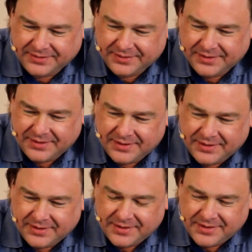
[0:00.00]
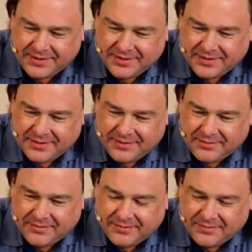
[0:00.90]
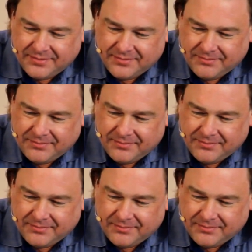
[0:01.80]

(no one is talking)